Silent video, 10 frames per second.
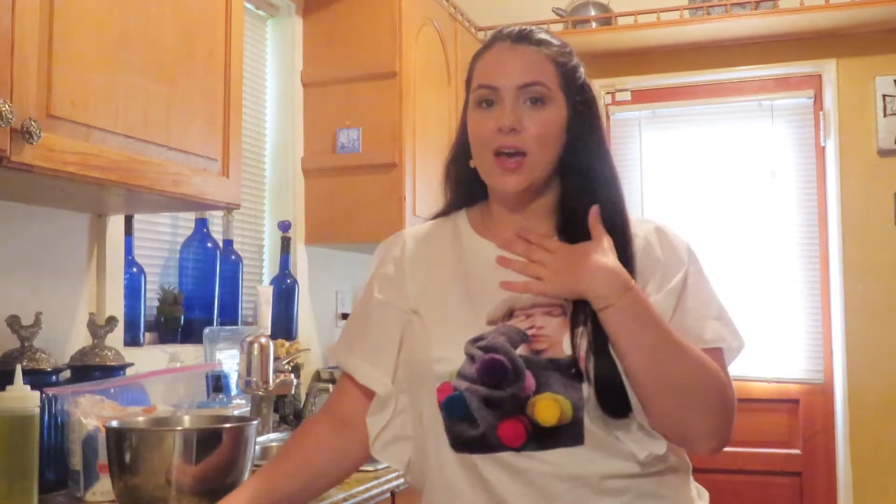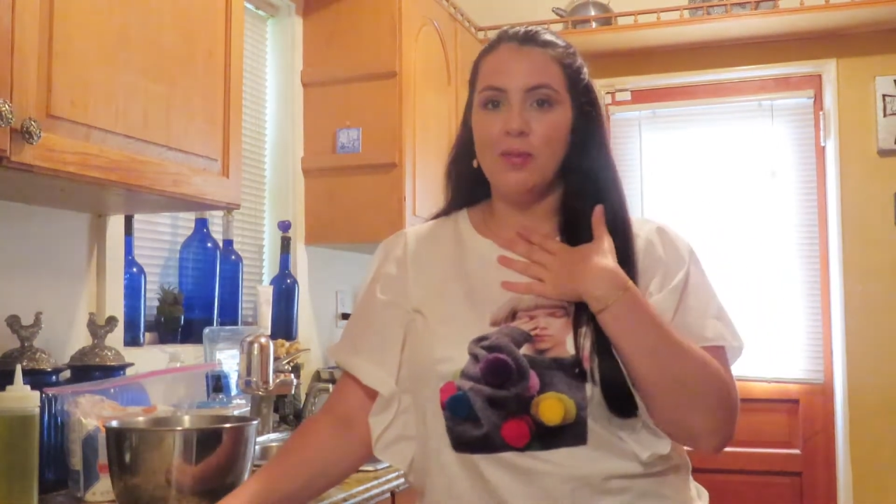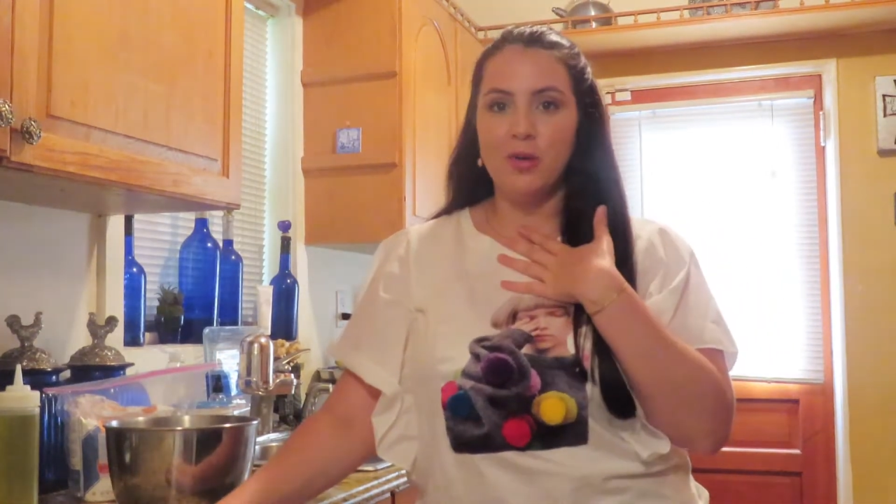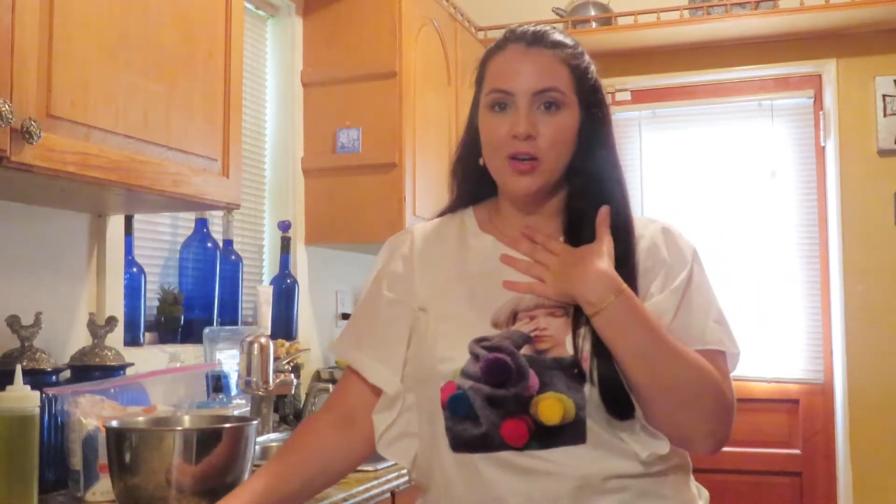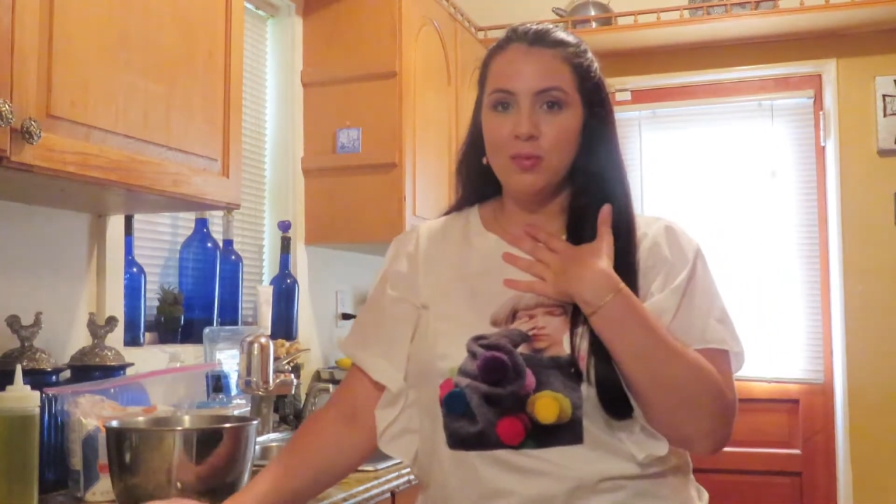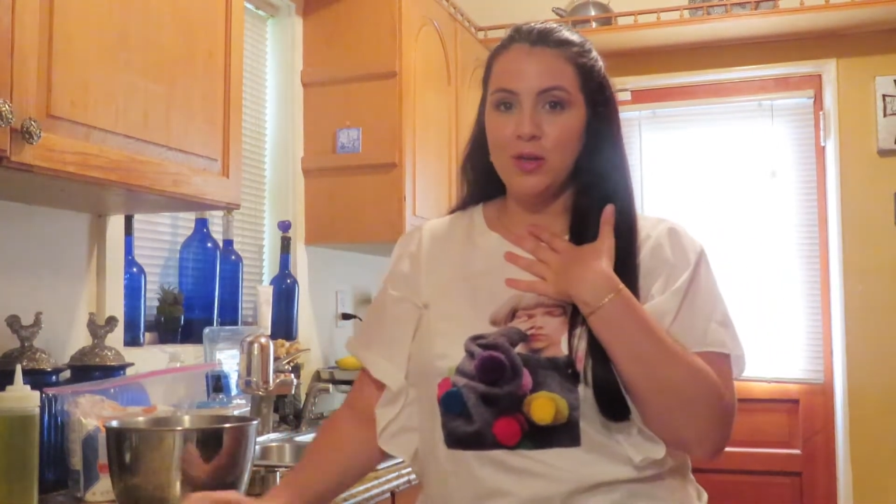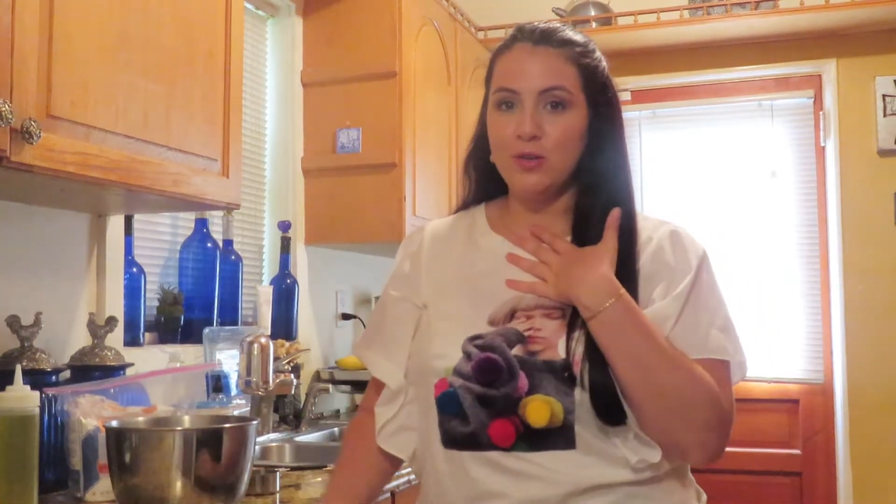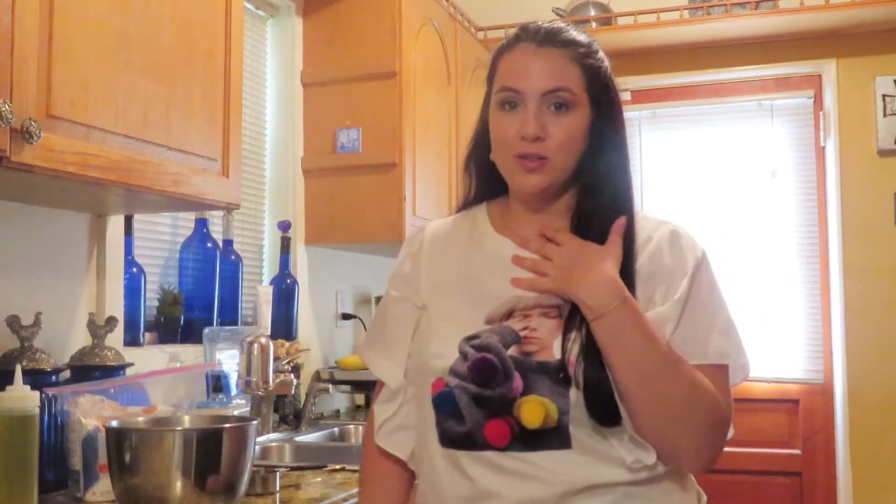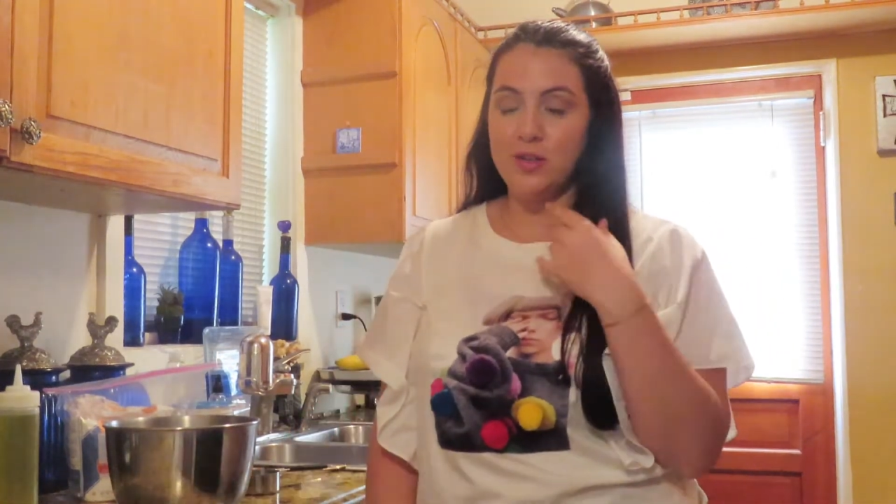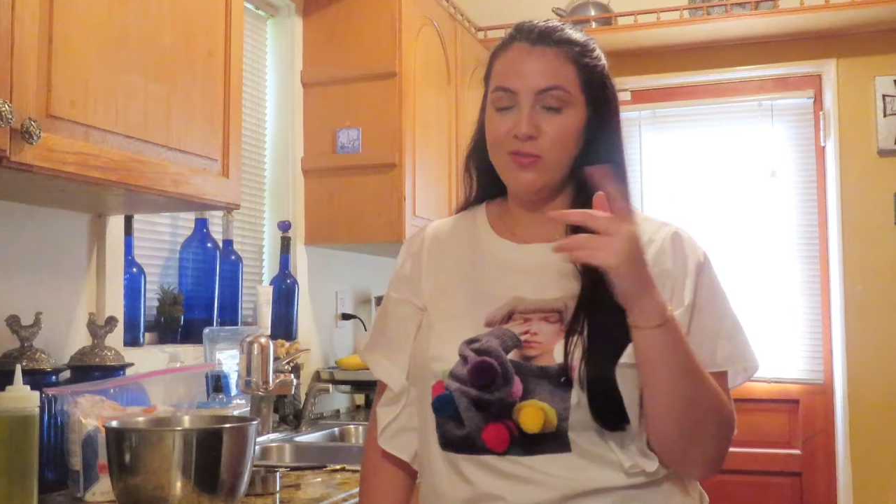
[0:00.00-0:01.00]
I'm going to be
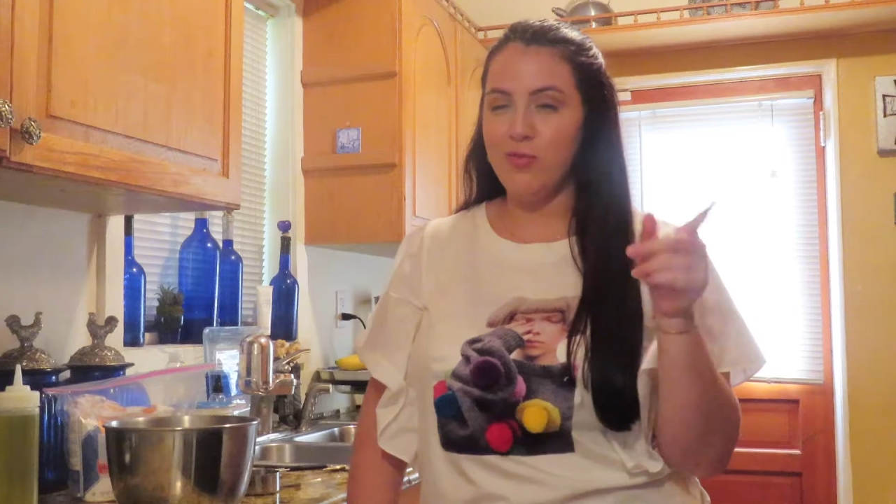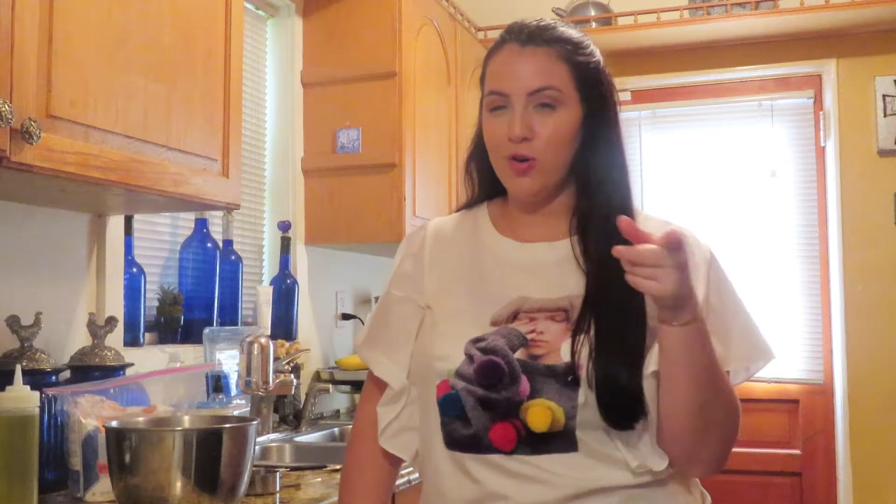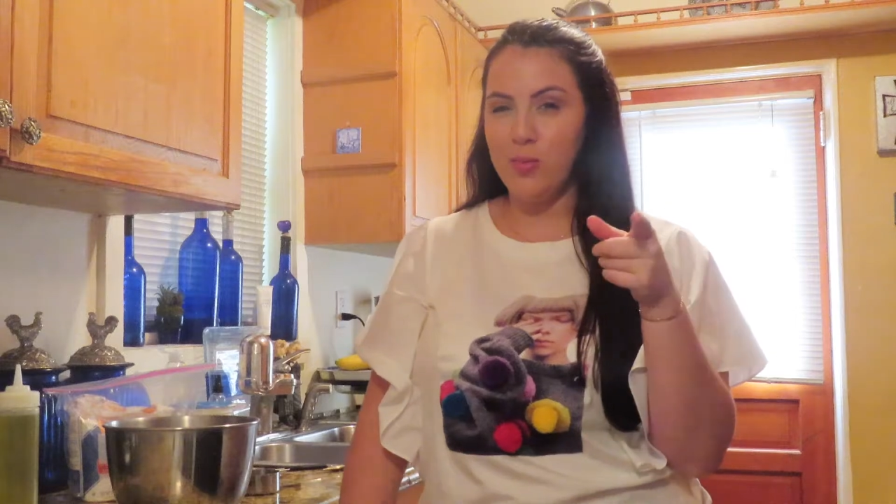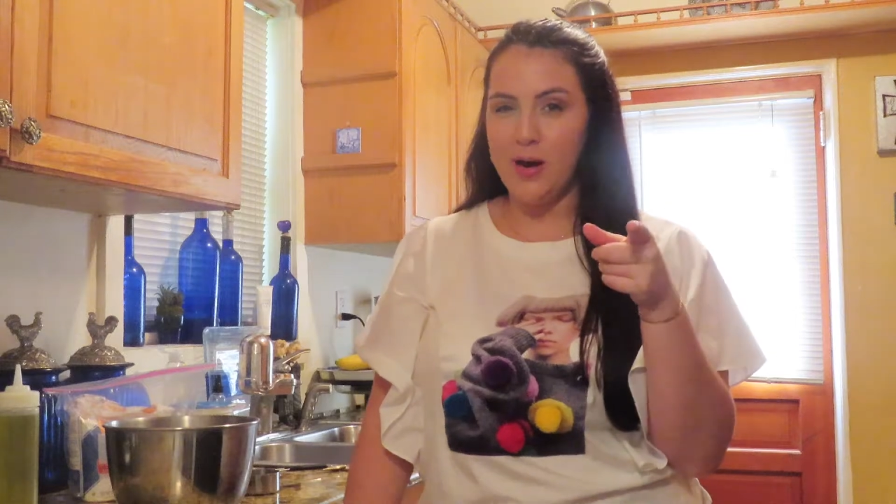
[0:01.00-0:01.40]
using 4,